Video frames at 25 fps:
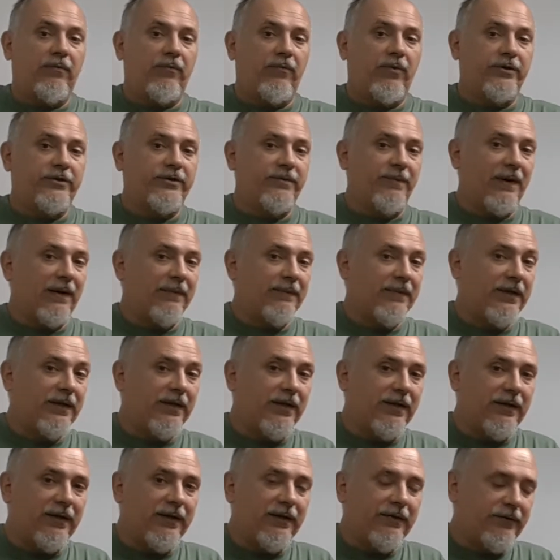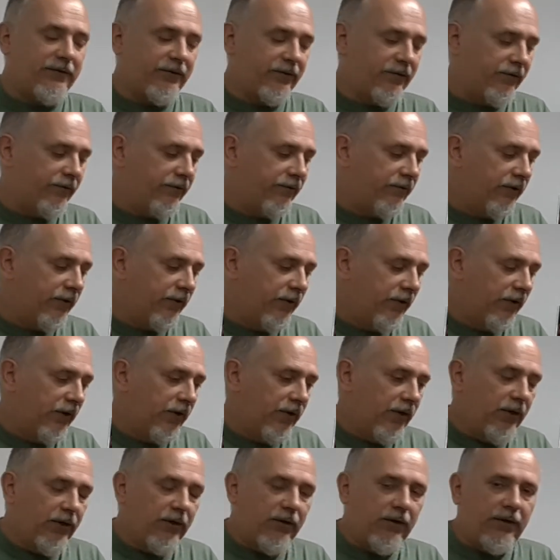what you might be getting into
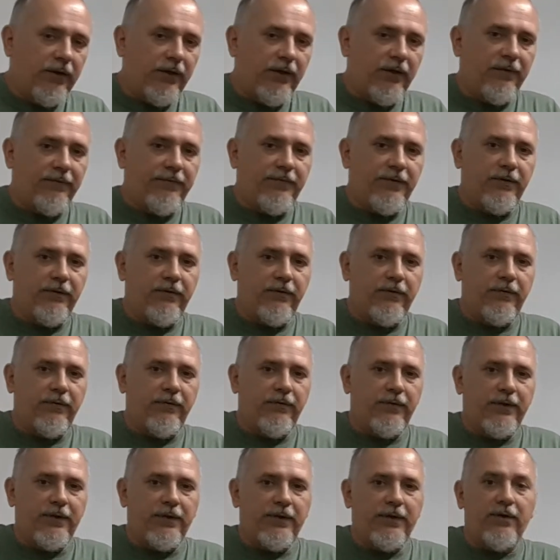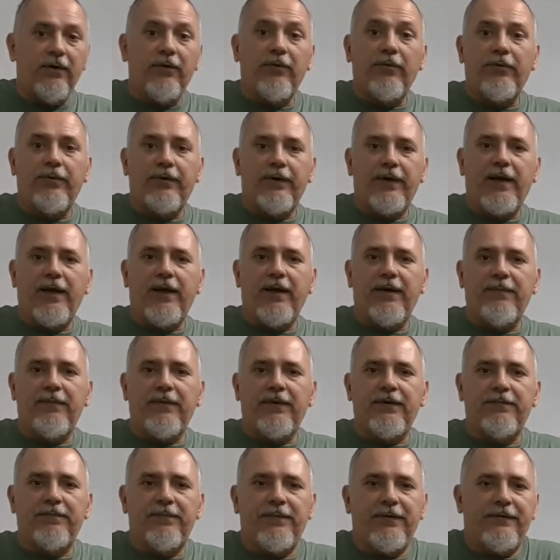if you get an older game
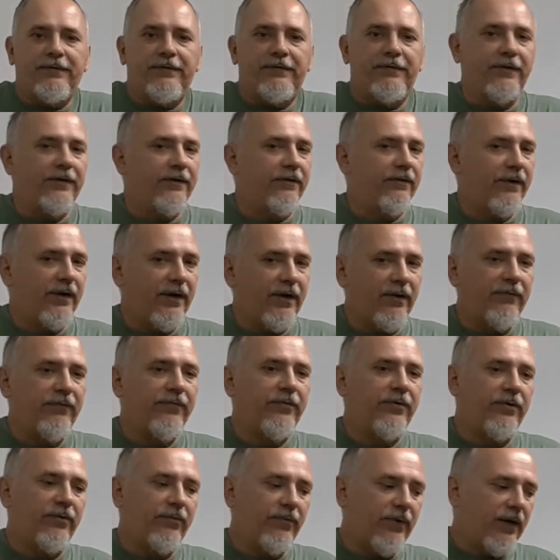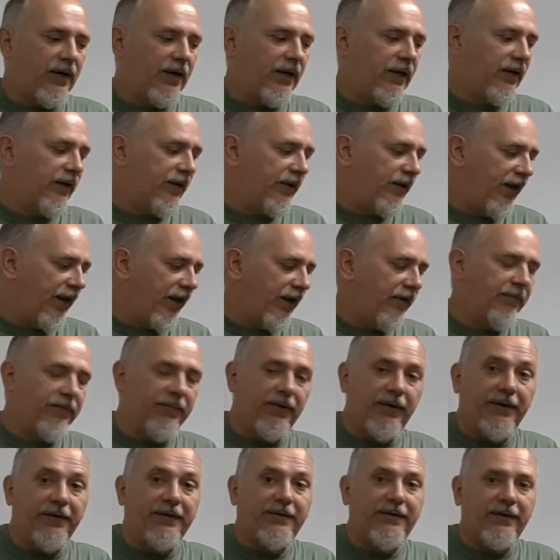that's been sitting around for a while and hadn't
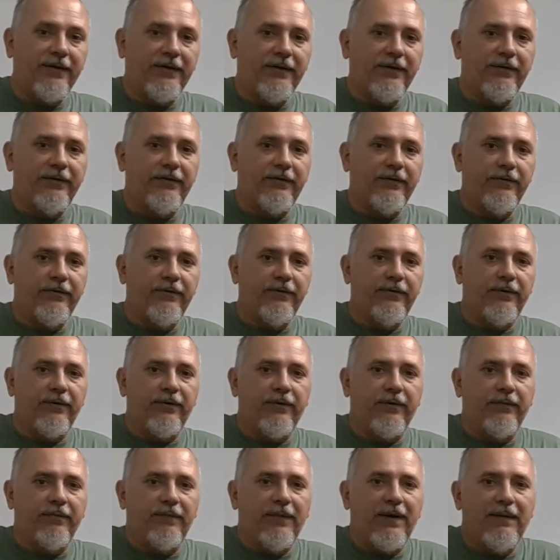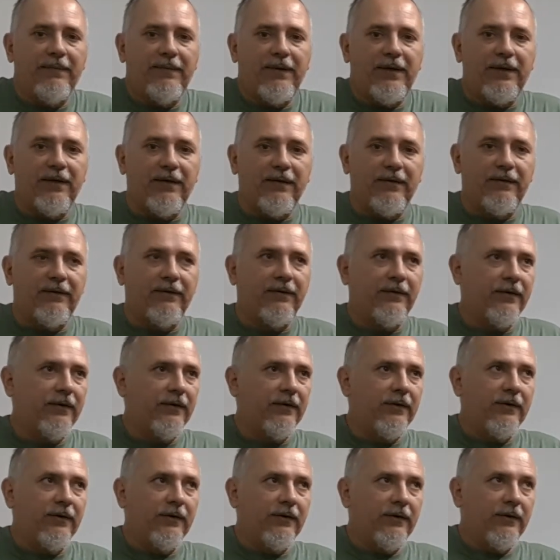been attended to, or maybe in a
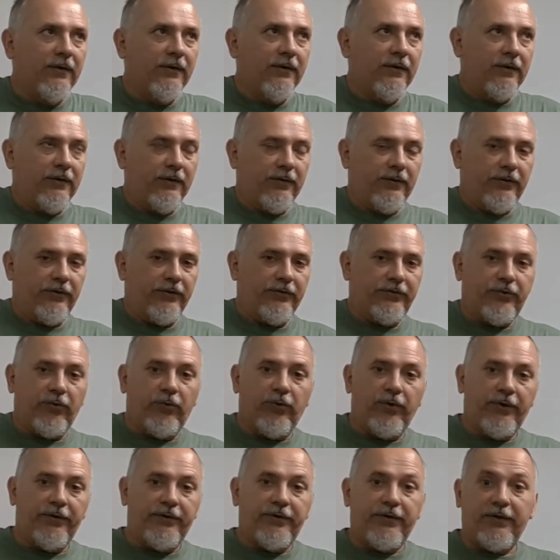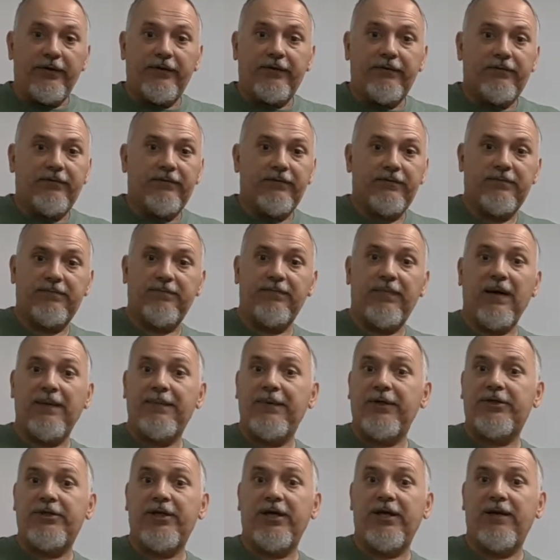storage. It may
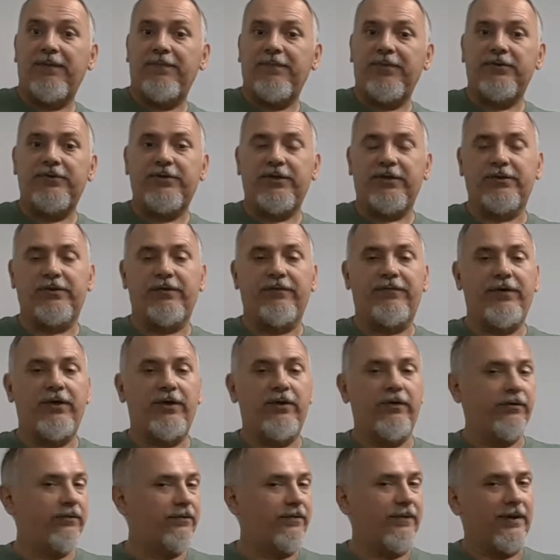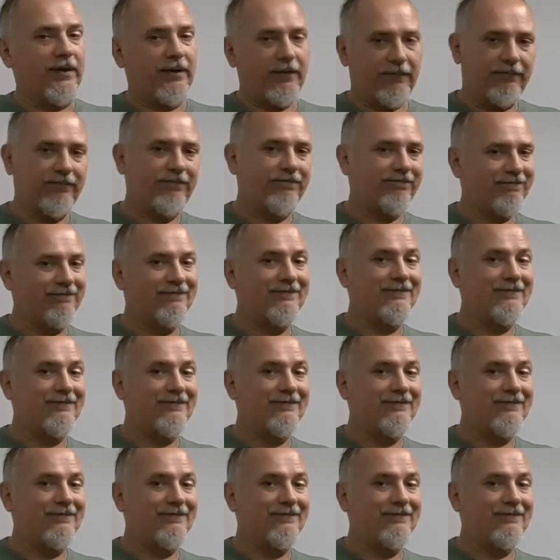be cheap, it's just a fuse. Well,